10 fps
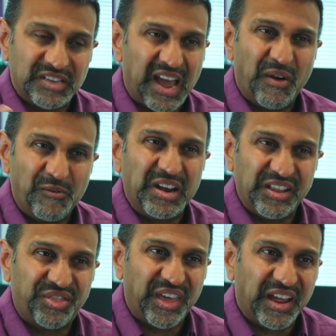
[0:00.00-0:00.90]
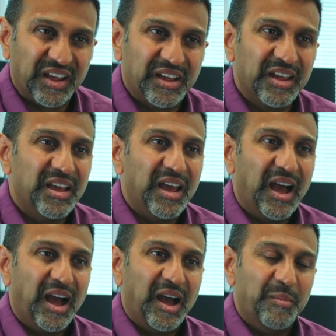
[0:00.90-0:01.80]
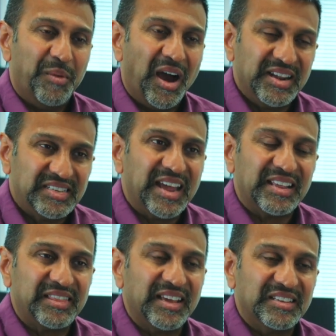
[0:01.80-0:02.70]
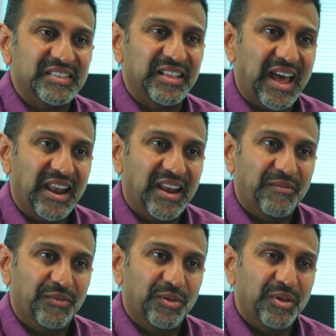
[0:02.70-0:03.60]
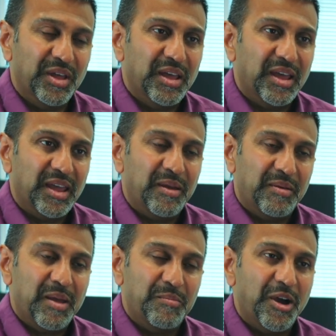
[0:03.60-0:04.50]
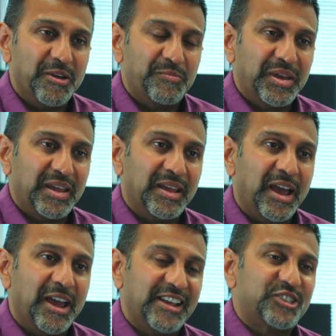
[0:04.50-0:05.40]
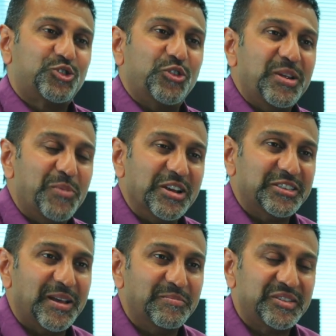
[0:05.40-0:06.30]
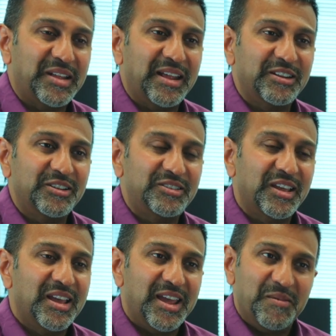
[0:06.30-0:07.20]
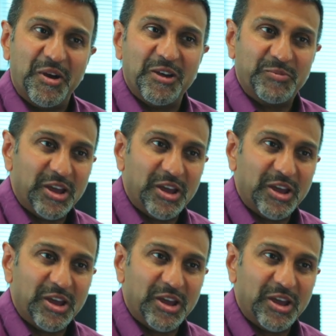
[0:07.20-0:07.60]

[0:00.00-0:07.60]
is how I really think, I take things to that level. It might be extreme by some standards, it might be